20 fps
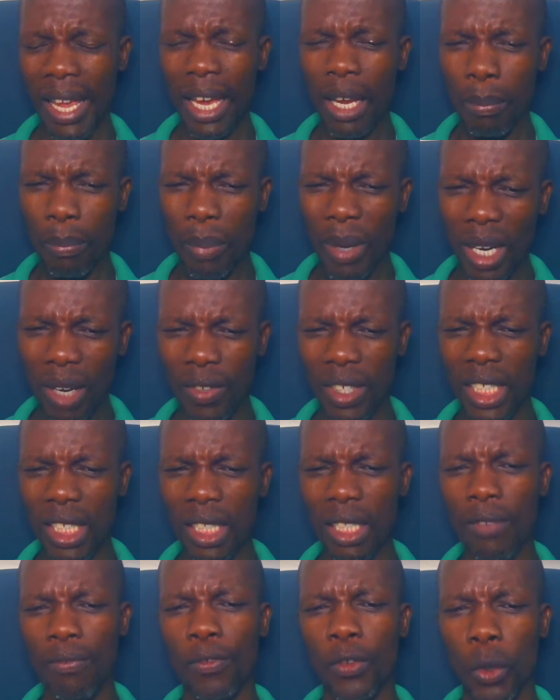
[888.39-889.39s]
and benefiting
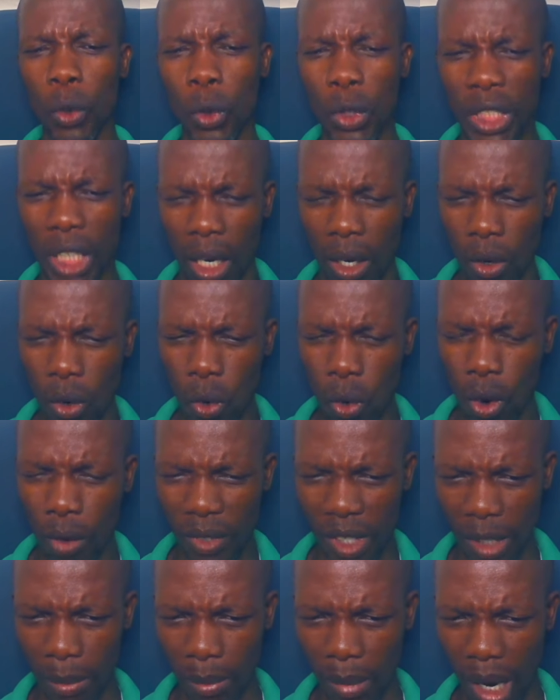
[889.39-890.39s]
the future
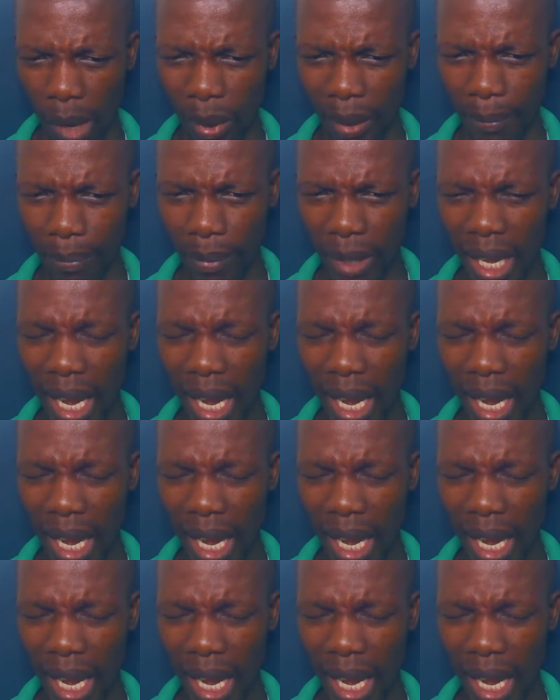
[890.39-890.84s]
of Zimbabwe.